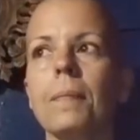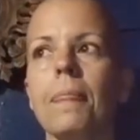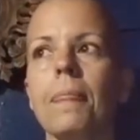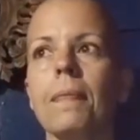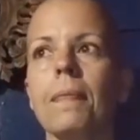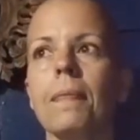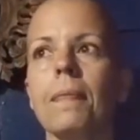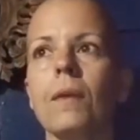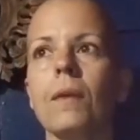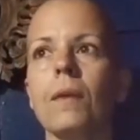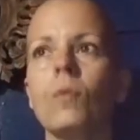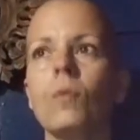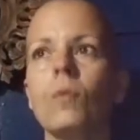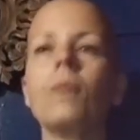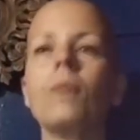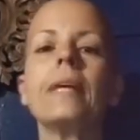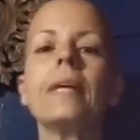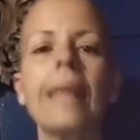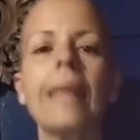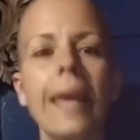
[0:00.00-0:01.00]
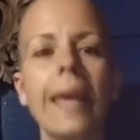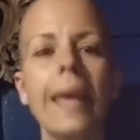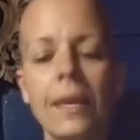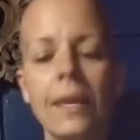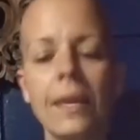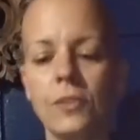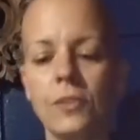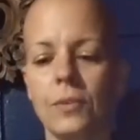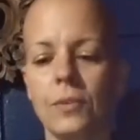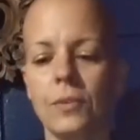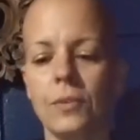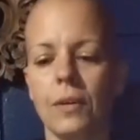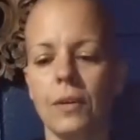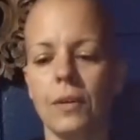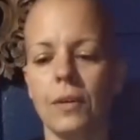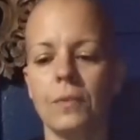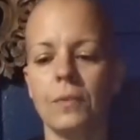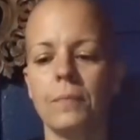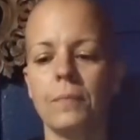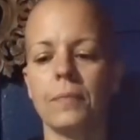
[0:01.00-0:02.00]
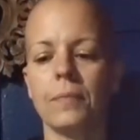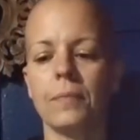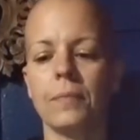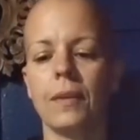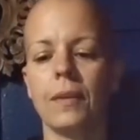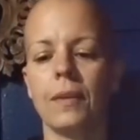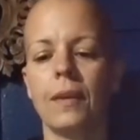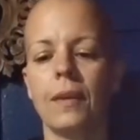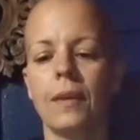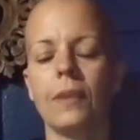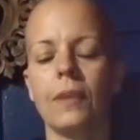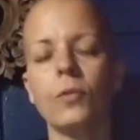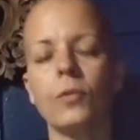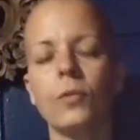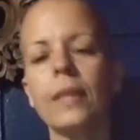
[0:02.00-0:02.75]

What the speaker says: What we can do, though, is we can